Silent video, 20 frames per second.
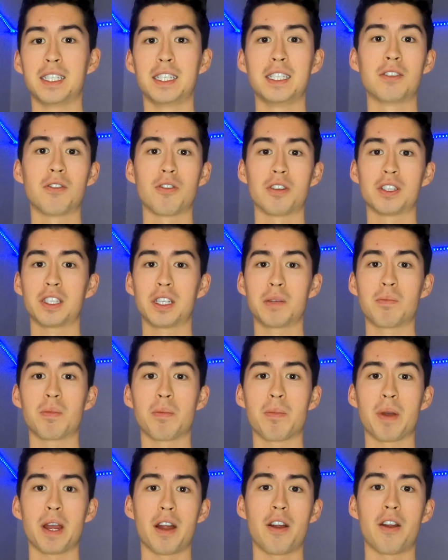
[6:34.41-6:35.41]
these are a
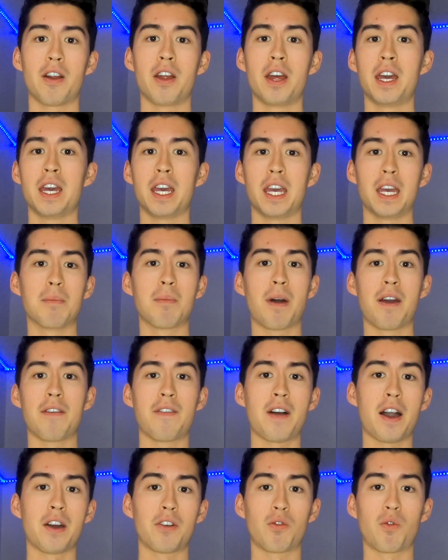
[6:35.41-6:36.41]
sleeper pair in my
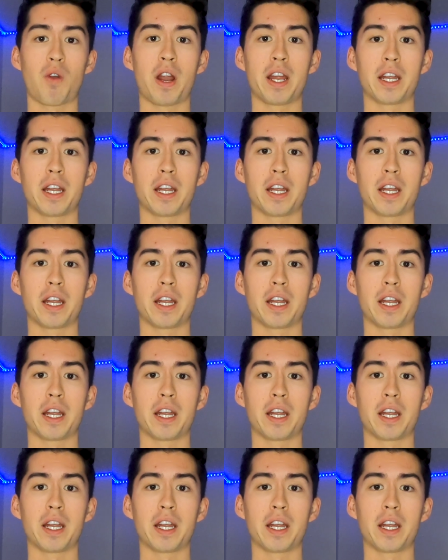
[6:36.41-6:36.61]
final